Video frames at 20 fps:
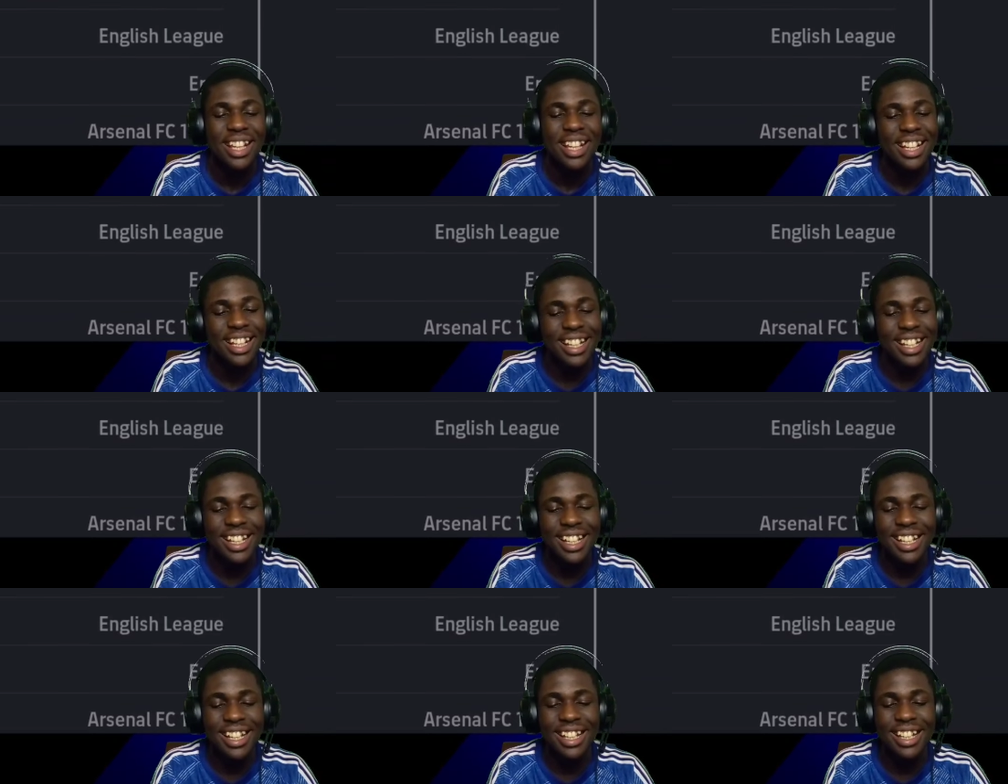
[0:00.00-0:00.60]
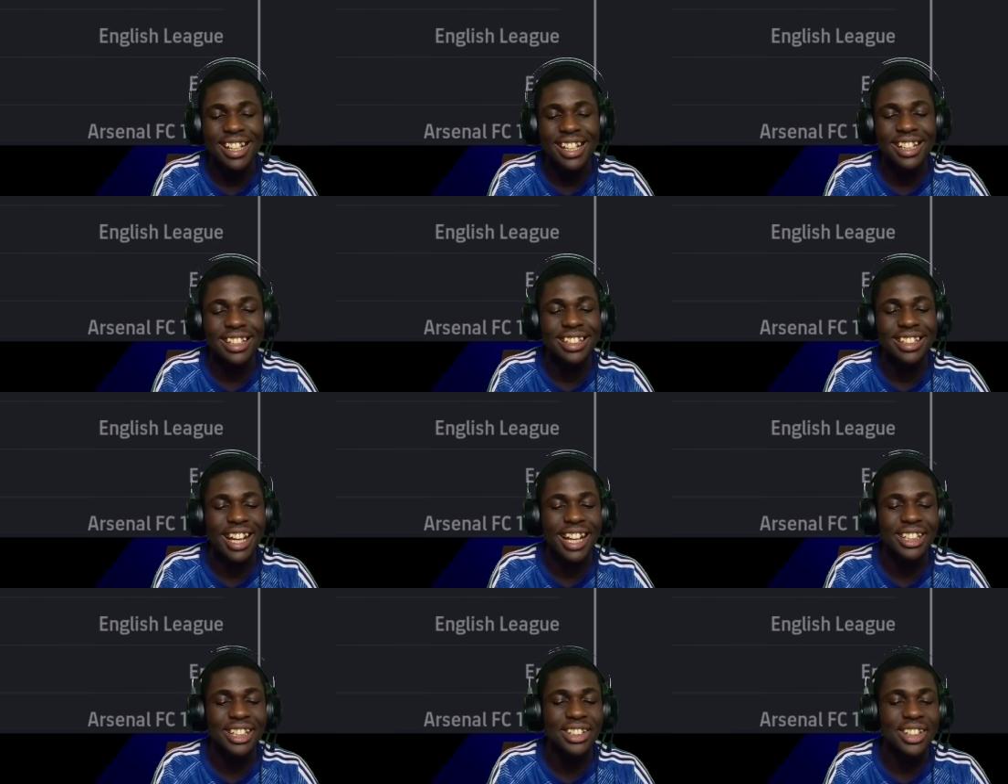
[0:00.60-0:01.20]
Hey,
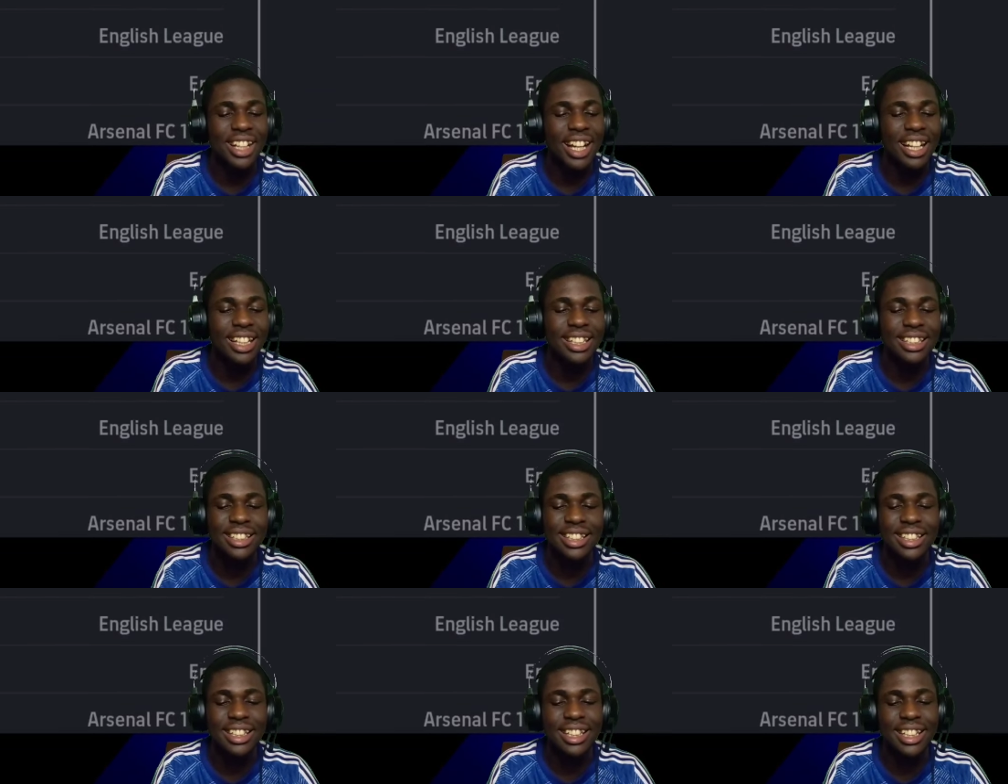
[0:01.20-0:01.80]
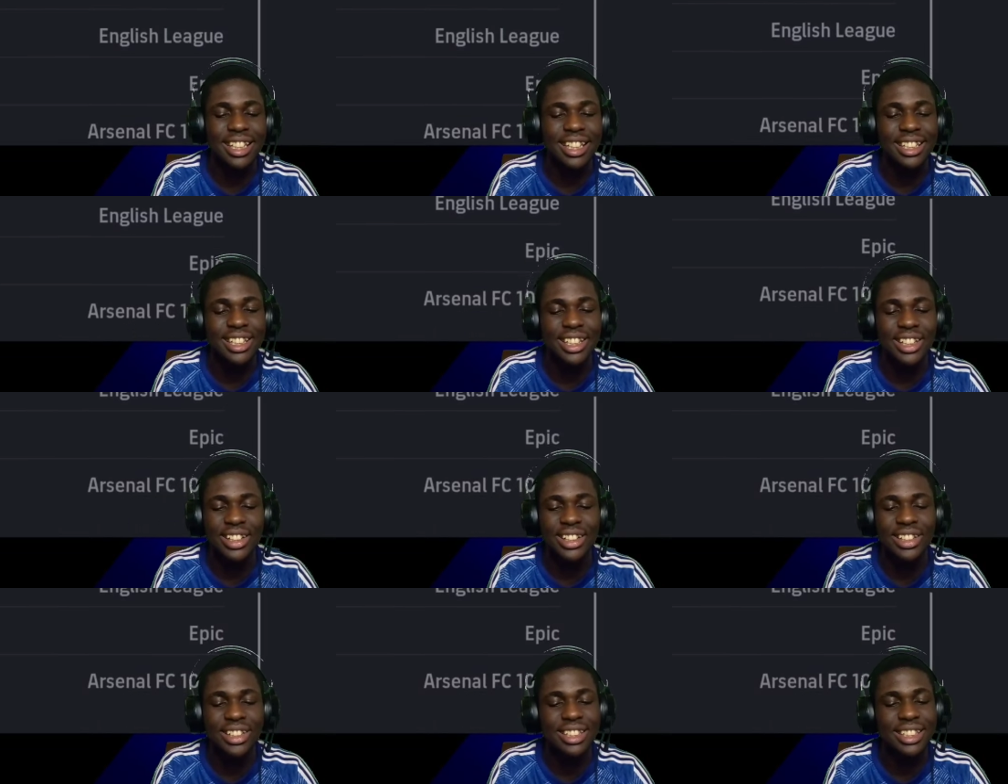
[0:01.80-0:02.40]
nationality,
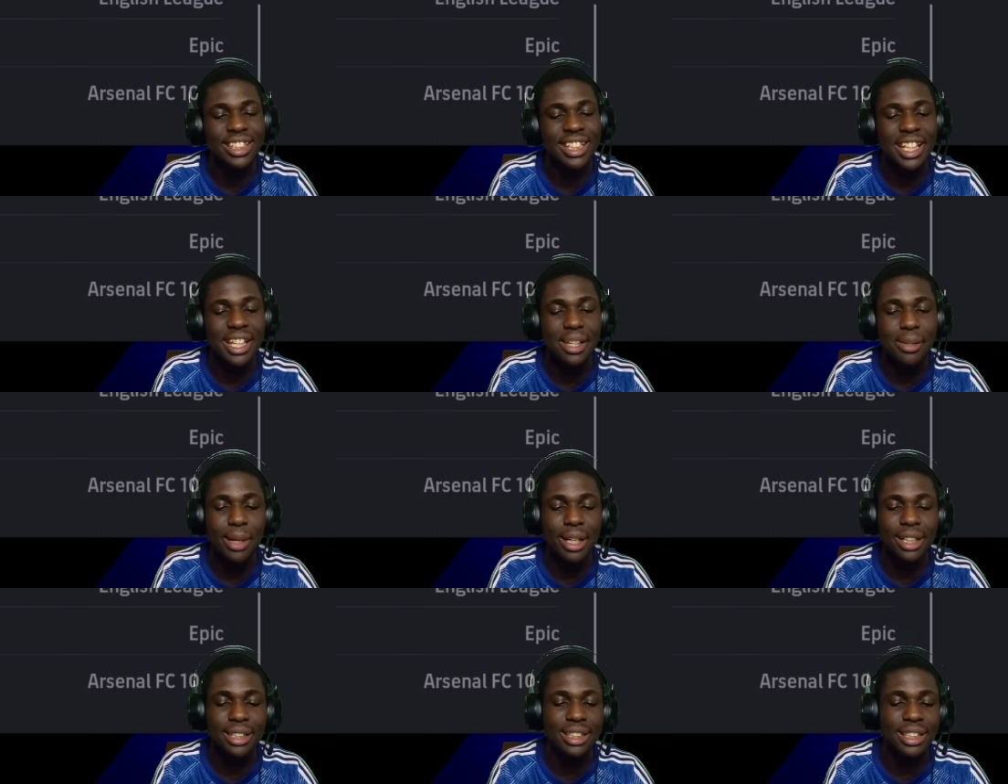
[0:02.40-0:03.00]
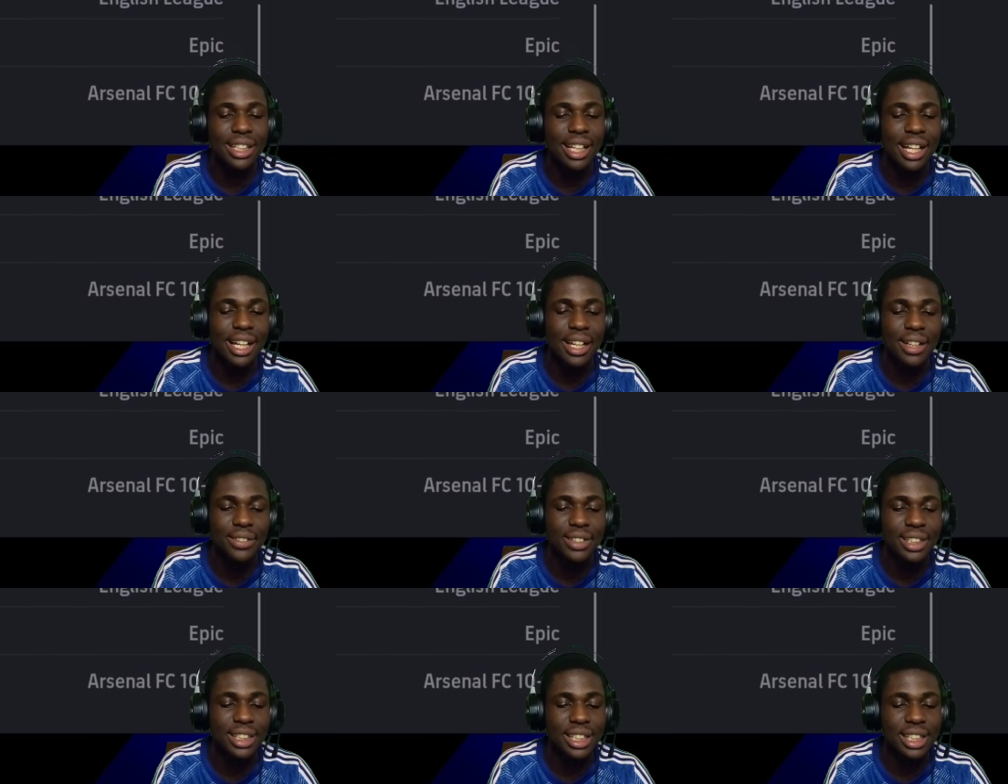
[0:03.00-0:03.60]
region, team, Arsenal
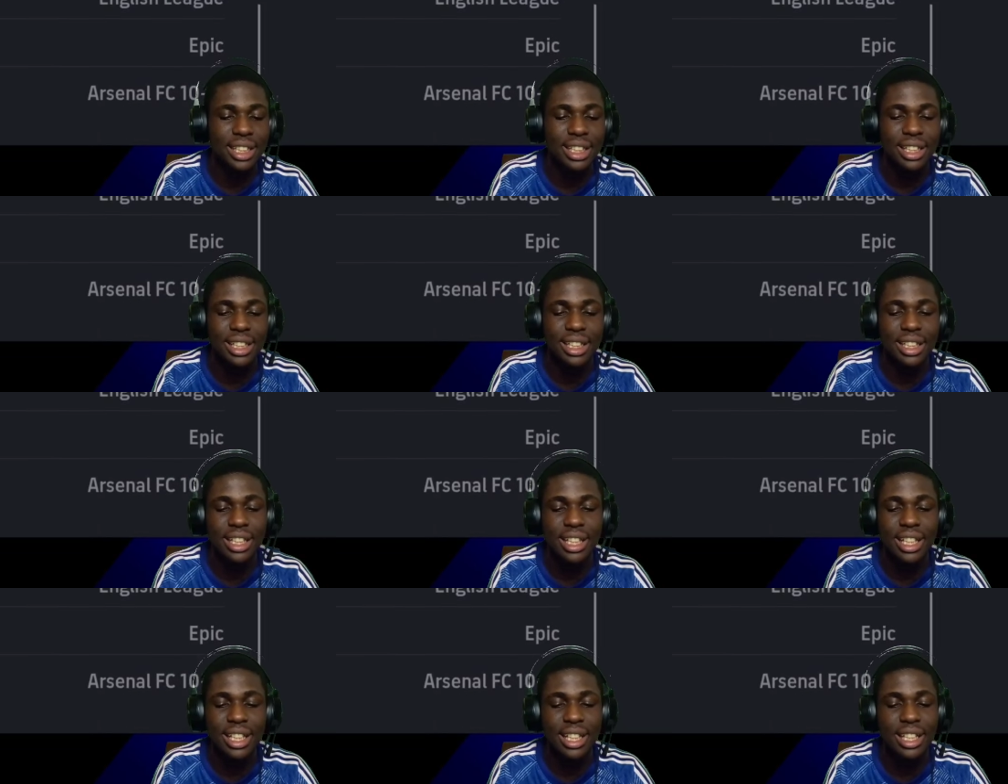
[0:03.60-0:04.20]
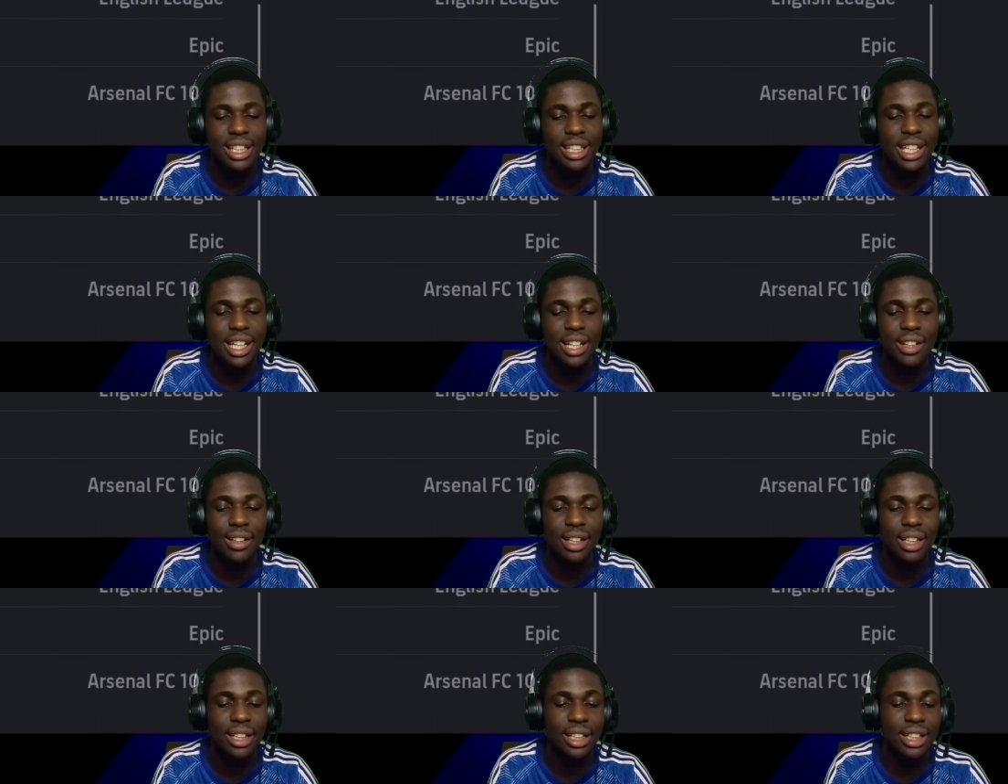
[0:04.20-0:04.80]
FC, league,
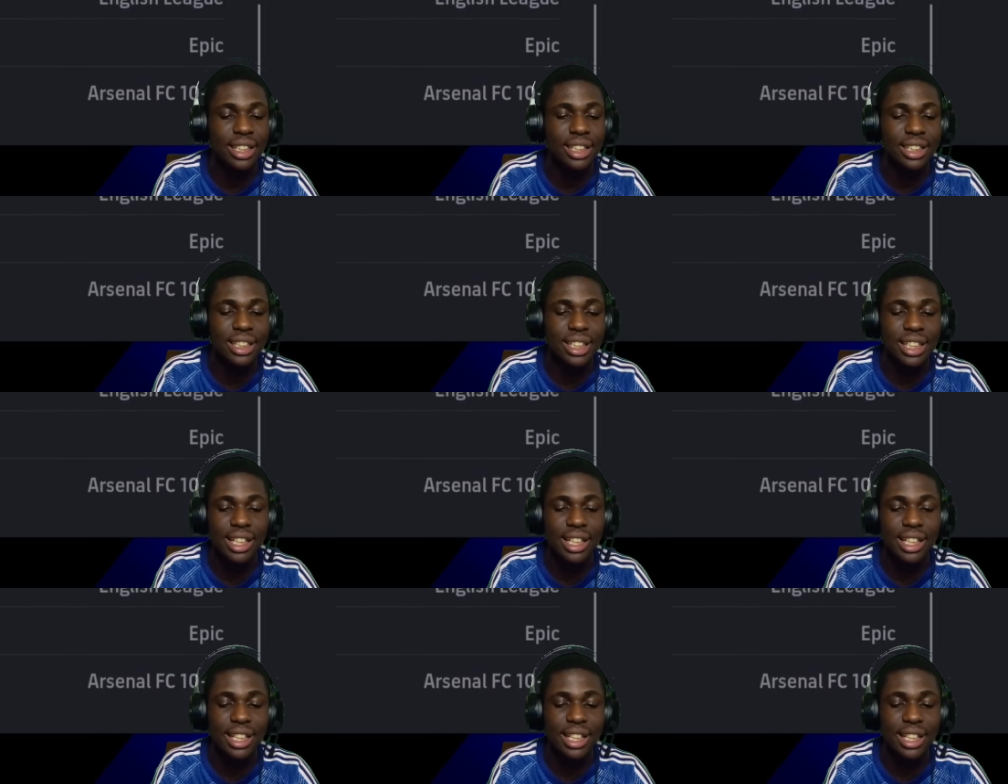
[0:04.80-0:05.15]
yeah, English